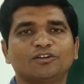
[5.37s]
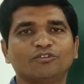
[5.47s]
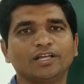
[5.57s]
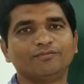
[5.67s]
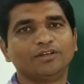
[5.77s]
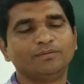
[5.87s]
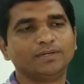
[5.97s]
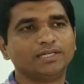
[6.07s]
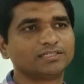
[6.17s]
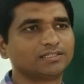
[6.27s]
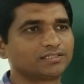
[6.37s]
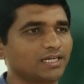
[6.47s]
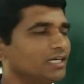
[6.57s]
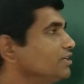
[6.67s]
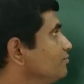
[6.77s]
Today we will be
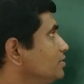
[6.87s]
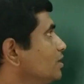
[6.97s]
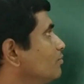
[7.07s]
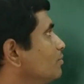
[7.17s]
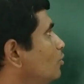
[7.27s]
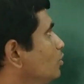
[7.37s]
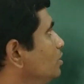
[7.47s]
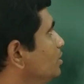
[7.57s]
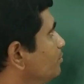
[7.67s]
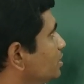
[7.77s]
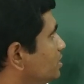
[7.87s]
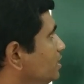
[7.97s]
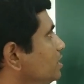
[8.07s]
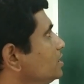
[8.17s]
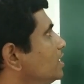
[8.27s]
starting with our module number
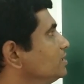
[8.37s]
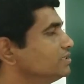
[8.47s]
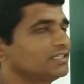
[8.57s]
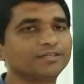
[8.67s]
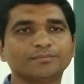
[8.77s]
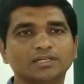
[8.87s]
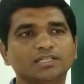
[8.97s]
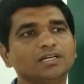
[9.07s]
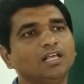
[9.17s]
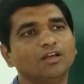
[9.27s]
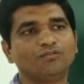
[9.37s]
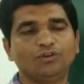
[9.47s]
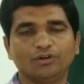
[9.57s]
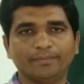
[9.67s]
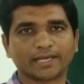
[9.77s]
3, that is nothing but the
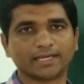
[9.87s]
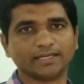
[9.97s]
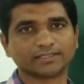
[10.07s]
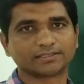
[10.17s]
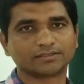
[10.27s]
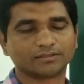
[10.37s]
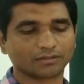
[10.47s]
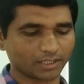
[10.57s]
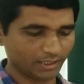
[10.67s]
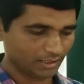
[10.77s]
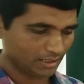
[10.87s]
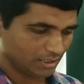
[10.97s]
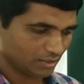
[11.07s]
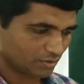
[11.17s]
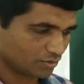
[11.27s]
fluid mechanics. Okay,
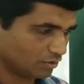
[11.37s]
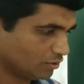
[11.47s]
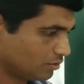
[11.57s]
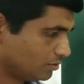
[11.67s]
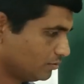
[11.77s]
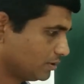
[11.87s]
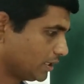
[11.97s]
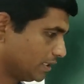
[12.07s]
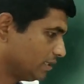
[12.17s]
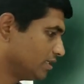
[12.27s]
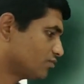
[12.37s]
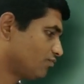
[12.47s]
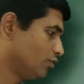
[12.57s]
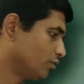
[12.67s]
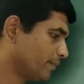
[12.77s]
so in
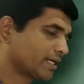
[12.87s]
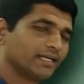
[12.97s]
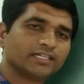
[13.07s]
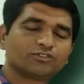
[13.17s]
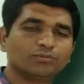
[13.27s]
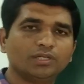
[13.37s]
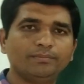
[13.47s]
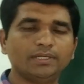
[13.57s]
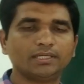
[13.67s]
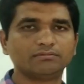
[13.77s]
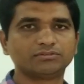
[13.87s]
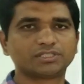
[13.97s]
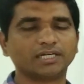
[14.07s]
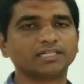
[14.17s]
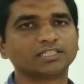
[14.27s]
this fluid mechanics we will be
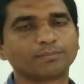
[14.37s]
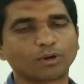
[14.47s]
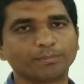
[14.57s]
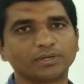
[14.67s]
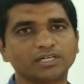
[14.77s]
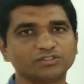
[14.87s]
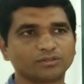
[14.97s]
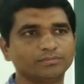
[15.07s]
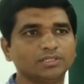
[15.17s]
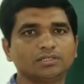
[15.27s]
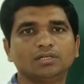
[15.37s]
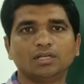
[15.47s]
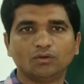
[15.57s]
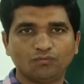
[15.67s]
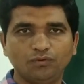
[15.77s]
studying the properties of the
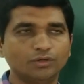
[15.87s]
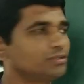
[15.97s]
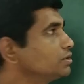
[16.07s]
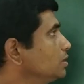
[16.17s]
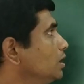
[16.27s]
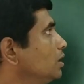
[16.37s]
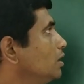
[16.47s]
fluids.